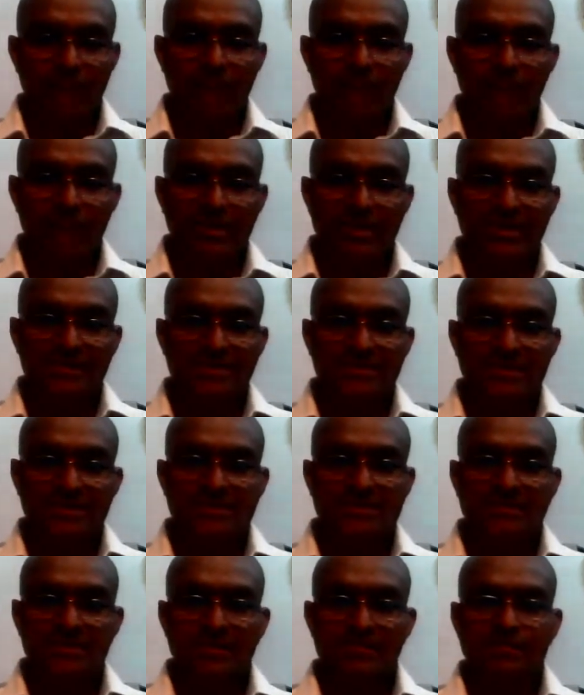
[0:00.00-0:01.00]
When
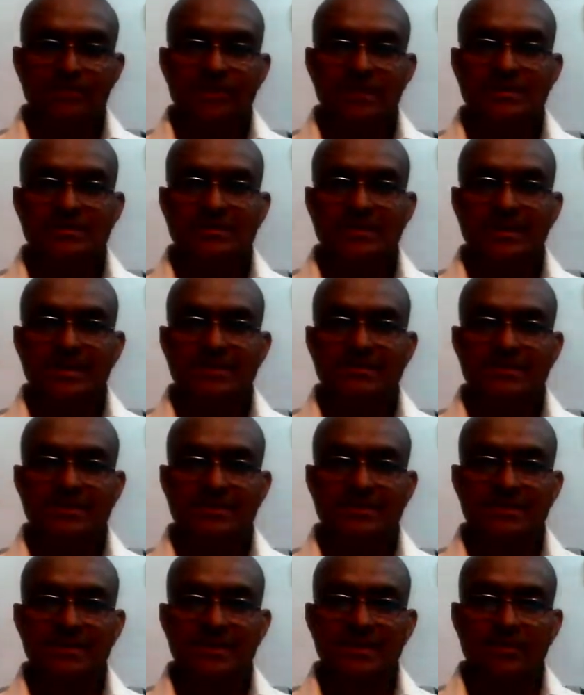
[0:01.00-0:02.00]
these companies
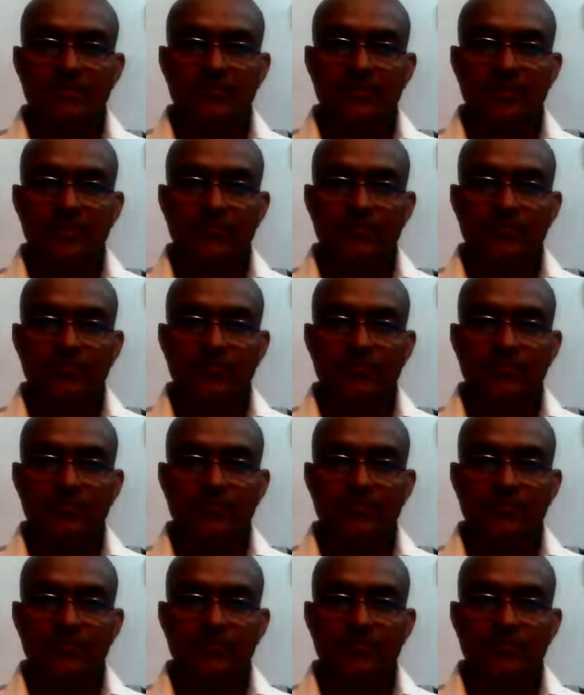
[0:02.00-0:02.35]
consist in number